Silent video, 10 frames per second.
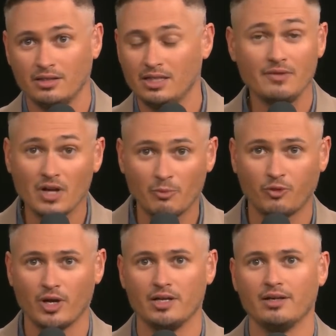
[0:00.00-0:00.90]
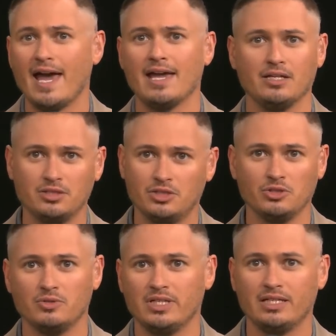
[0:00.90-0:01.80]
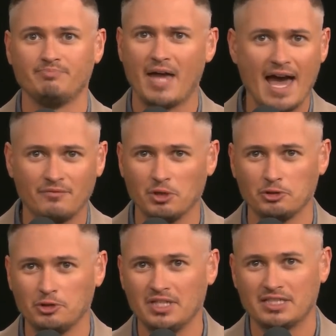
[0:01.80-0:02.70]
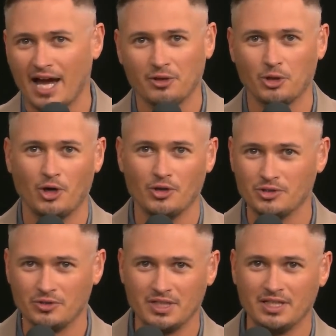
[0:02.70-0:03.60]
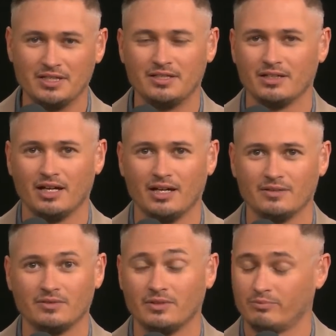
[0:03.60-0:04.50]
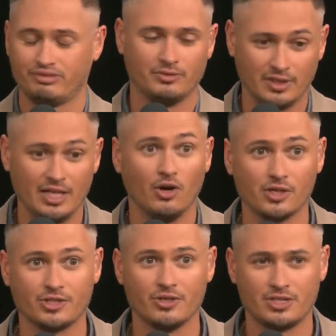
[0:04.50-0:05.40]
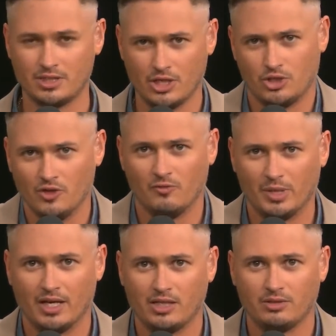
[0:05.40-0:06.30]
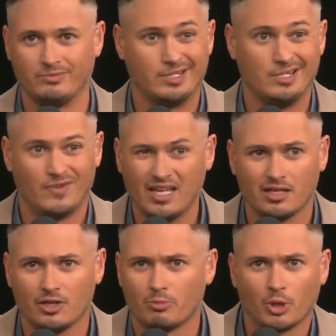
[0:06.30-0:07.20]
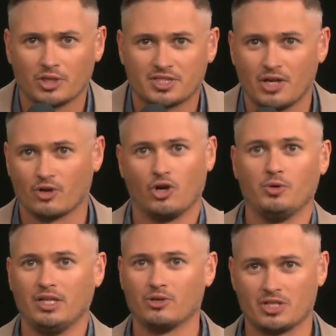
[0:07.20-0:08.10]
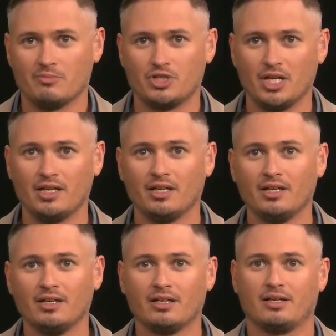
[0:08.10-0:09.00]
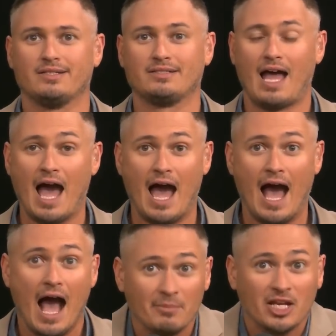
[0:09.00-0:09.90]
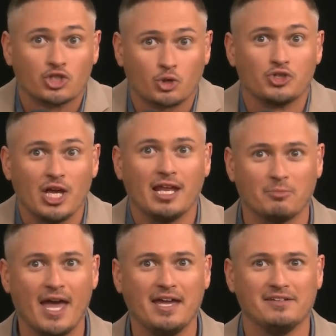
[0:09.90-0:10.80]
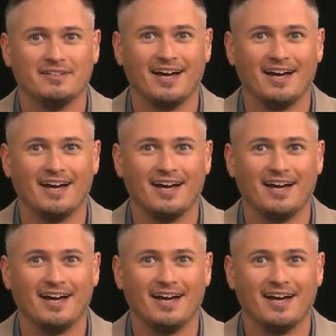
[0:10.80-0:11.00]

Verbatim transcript: even up front, hey, do you need Advil? Do you need Tylenol? Do you need, uh, in all seriousness, they should have been like, you need Vicodin or Percocet or codeine or some shit, because I'm in excruciating pain.